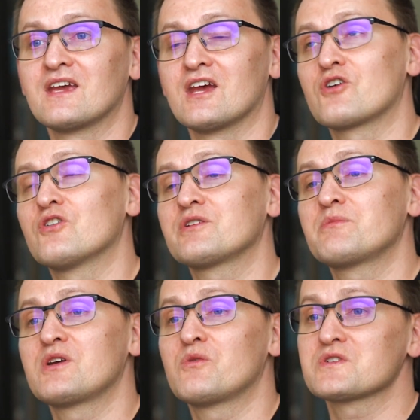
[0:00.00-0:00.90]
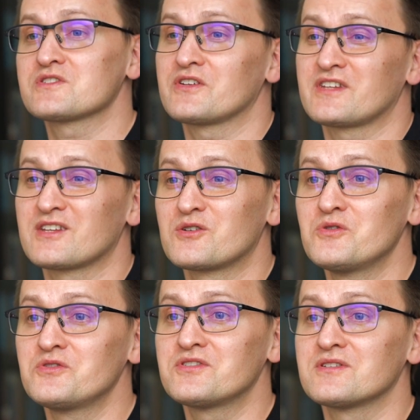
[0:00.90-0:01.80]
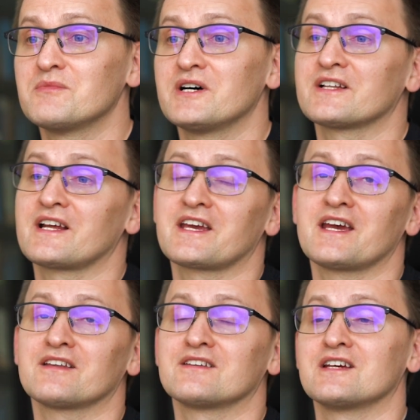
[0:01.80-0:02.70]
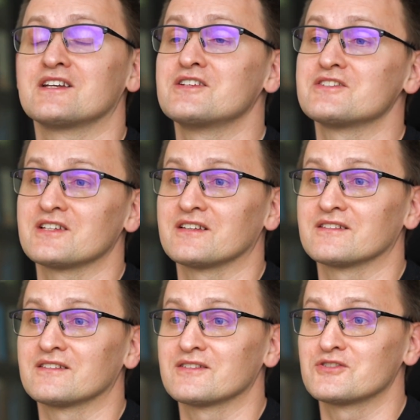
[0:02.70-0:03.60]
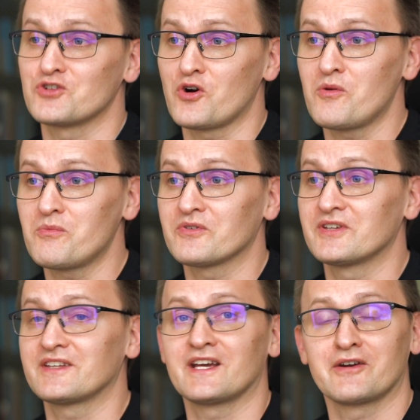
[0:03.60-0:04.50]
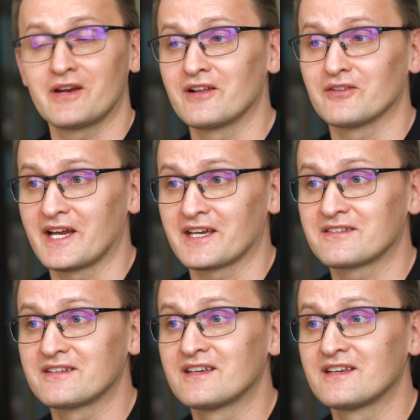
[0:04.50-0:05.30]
The economy was not that good, but I had a decent job that I really liked.